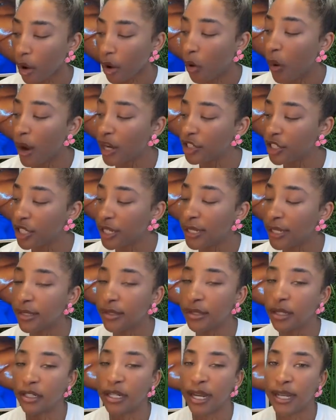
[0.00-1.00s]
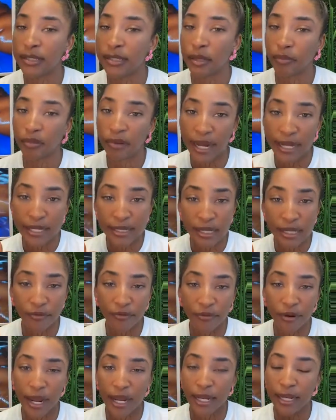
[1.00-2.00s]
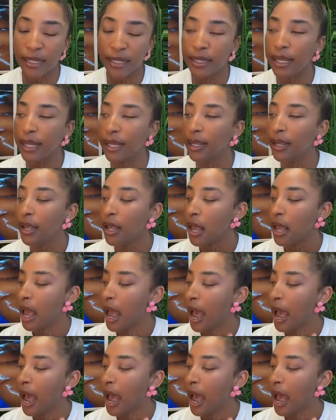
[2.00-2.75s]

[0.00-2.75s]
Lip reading: questions such as the pricing for anything,